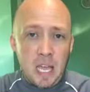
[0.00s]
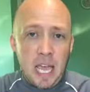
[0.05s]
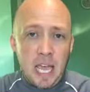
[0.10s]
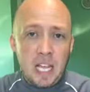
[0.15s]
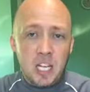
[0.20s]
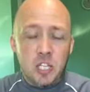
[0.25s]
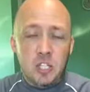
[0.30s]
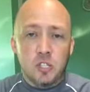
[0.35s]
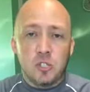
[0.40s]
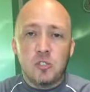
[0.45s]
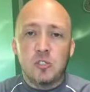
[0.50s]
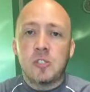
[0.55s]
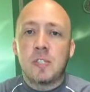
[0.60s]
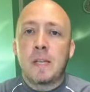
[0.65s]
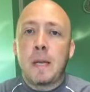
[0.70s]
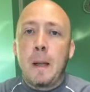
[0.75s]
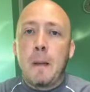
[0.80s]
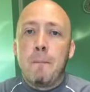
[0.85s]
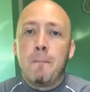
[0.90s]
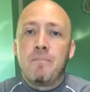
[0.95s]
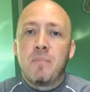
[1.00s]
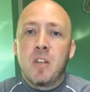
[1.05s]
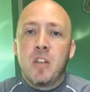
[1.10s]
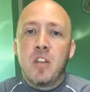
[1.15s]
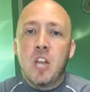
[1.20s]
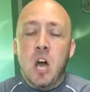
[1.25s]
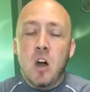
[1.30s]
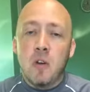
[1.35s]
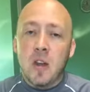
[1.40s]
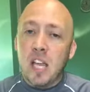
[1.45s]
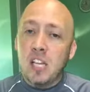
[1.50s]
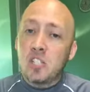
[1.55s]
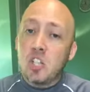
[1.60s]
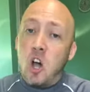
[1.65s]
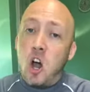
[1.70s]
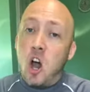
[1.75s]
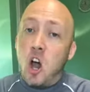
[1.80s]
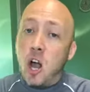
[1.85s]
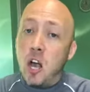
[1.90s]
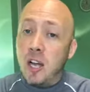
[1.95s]
angels known as
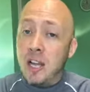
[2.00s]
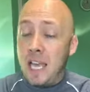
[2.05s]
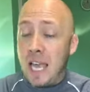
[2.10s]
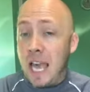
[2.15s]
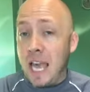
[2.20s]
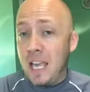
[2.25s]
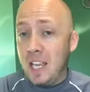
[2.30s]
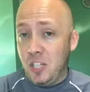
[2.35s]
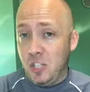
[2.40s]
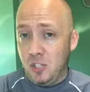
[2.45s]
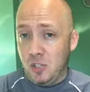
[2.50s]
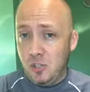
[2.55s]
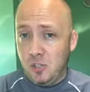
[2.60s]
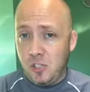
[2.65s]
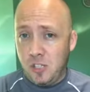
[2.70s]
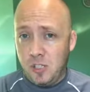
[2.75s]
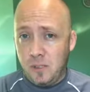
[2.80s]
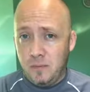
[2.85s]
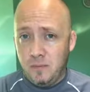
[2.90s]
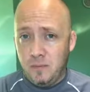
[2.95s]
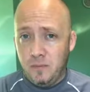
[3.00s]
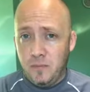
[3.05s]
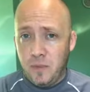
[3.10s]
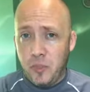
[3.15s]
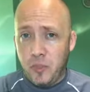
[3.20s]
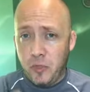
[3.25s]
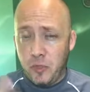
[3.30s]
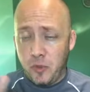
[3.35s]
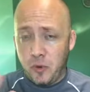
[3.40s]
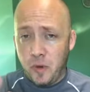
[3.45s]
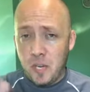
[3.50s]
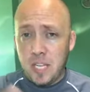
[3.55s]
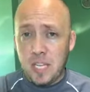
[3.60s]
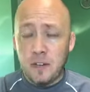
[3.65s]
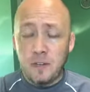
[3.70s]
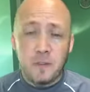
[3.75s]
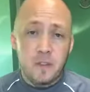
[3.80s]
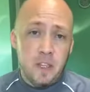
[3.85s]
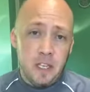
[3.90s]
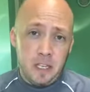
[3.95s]
archangels, three
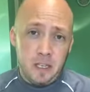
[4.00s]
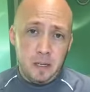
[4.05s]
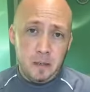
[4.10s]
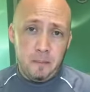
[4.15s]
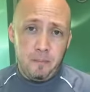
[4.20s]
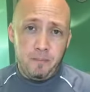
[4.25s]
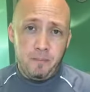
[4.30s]
of them.